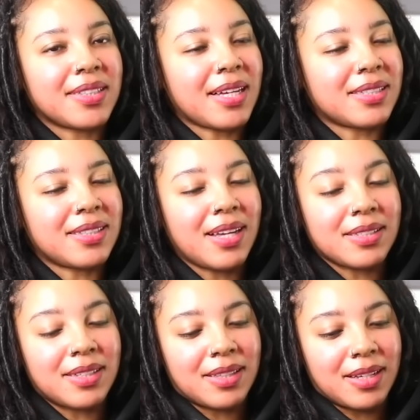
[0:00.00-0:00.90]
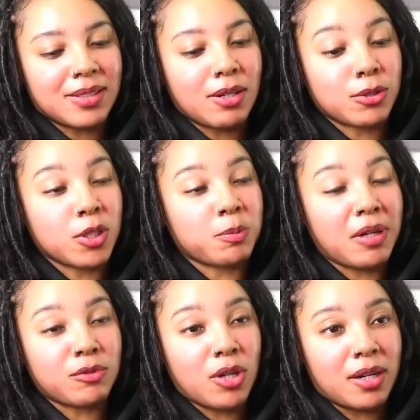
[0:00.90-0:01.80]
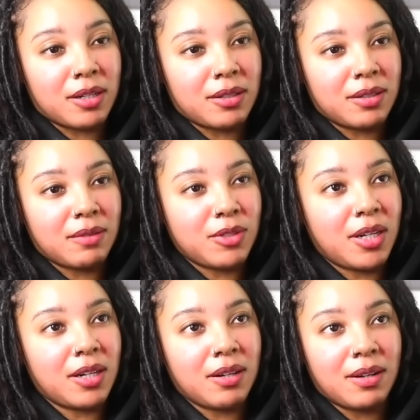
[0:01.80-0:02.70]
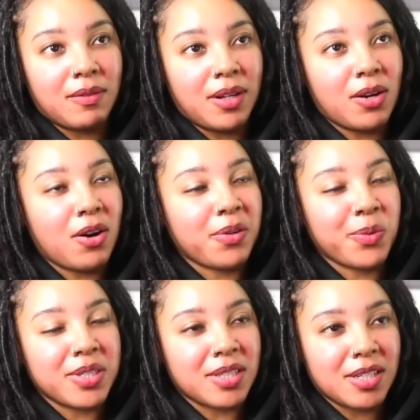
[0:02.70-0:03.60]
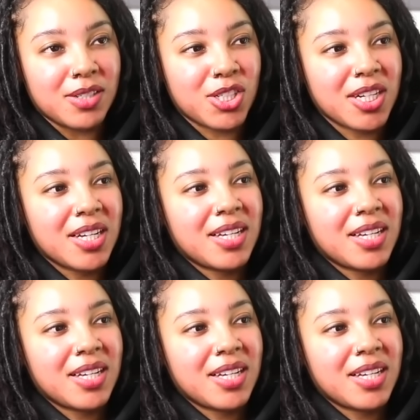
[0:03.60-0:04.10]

That's it. That's all. Trust me, I've tried it all. I've done it all. I've done all the research.